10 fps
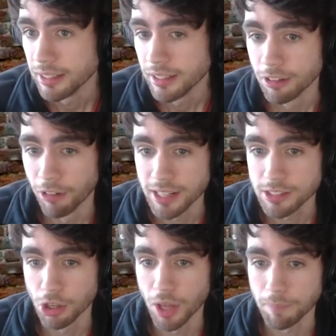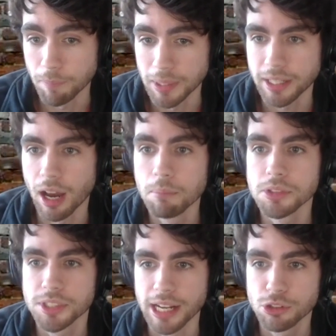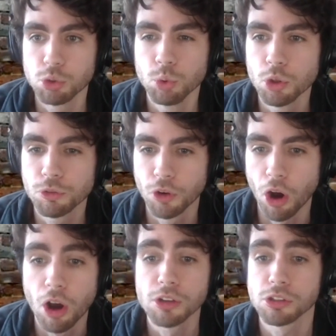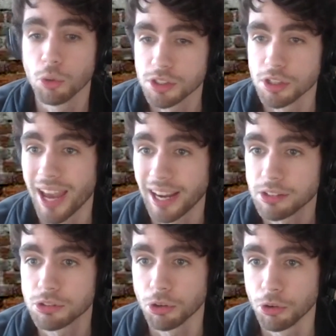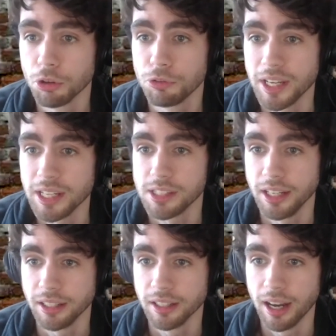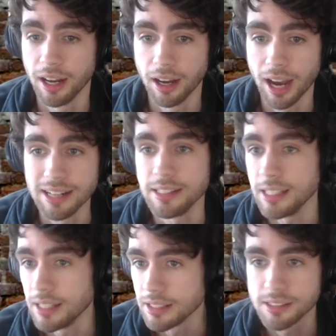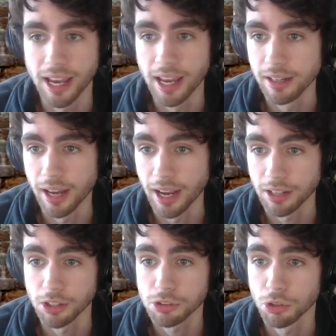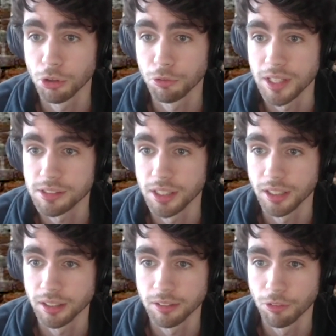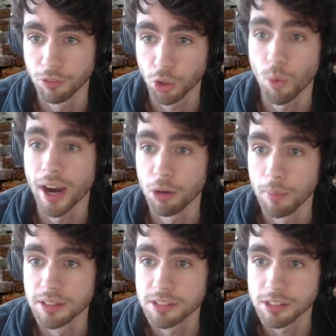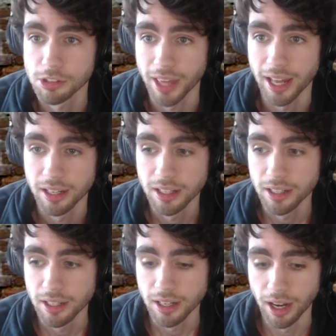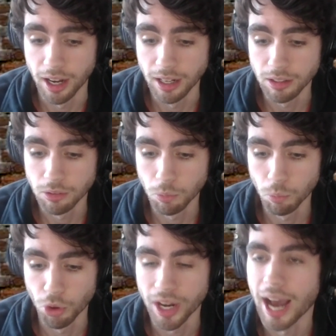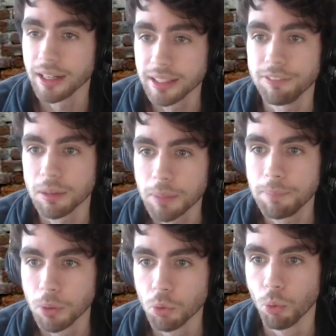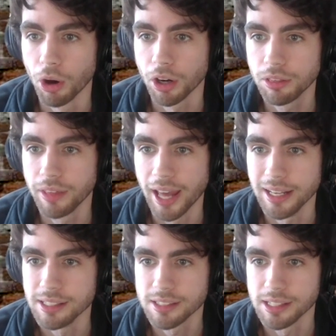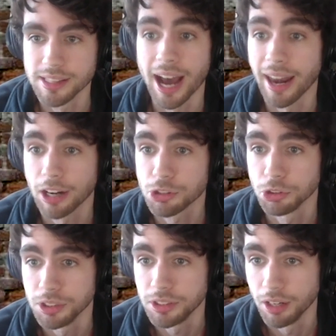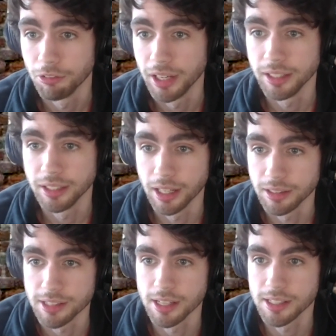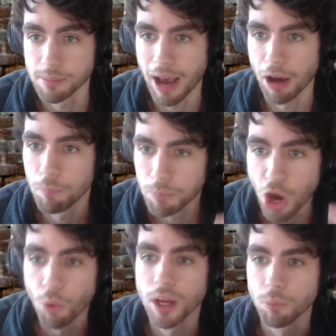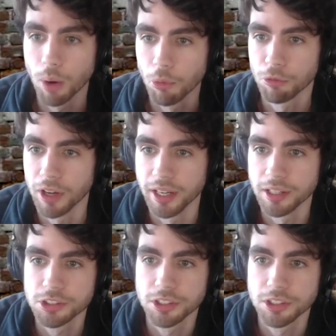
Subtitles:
Right. So it becomes a tool for all sorts of external facing ideas and external facing requirements so that we're not giving people work that is not actually done. Right. So it's about knowing when we're finished.